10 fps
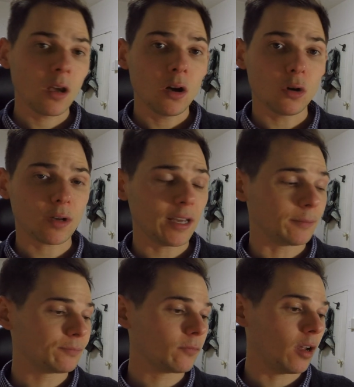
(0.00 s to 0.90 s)
Okay,
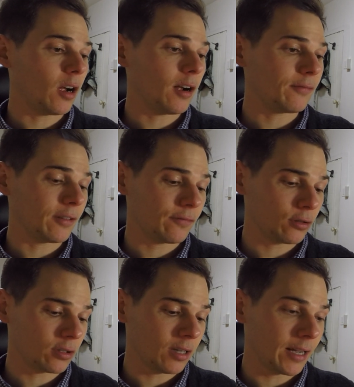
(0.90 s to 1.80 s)
off the
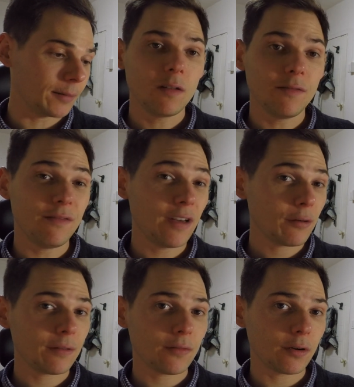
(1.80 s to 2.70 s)
first light,
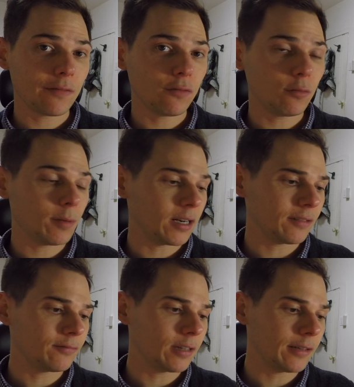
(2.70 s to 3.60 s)
very full-bodied
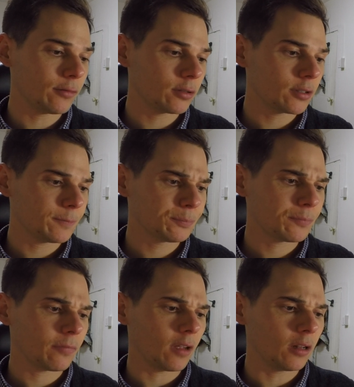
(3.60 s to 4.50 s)
flavors.
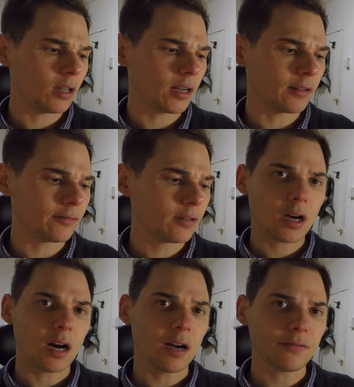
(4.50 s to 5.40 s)
A lot of
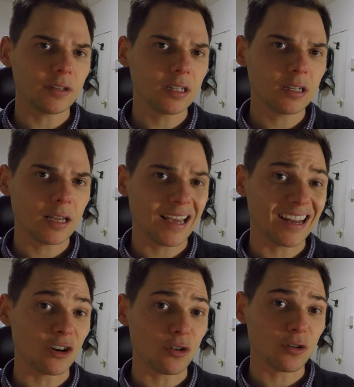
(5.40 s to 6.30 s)
coffee
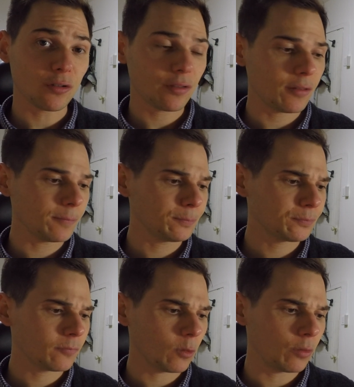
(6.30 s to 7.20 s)
and earth
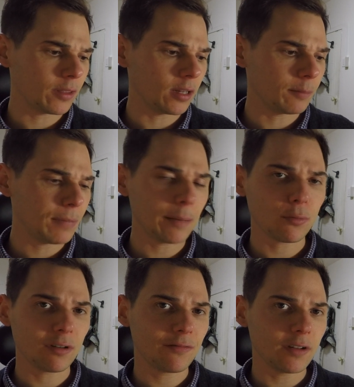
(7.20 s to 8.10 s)
with a
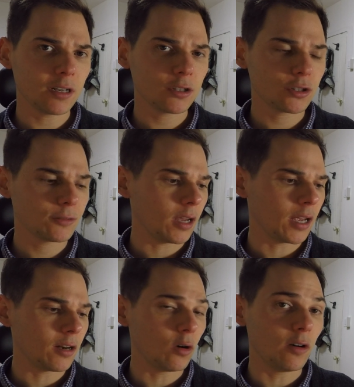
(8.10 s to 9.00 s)
peppery finish
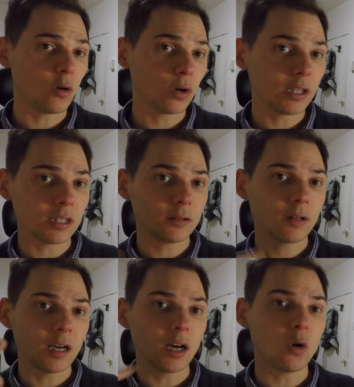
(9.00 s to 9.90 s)
and
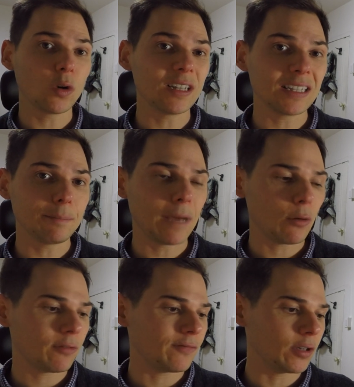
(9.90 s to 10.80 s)
oily
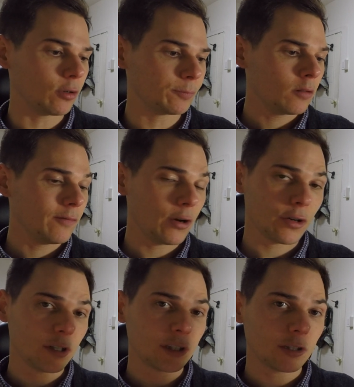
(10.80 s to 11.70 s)
mouthfeel. Very
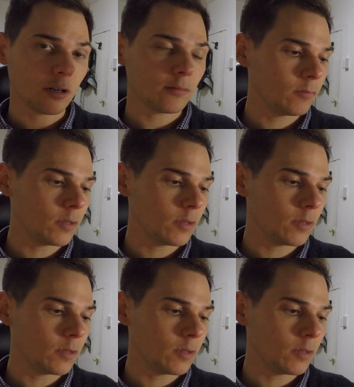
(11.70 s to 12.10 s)
good start.